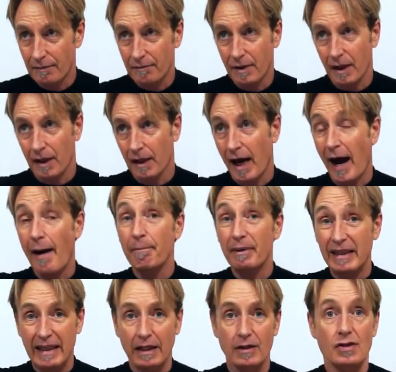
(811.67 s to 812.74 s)

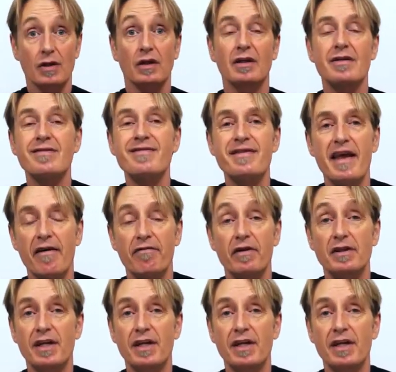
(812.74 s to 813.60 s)
happenings can never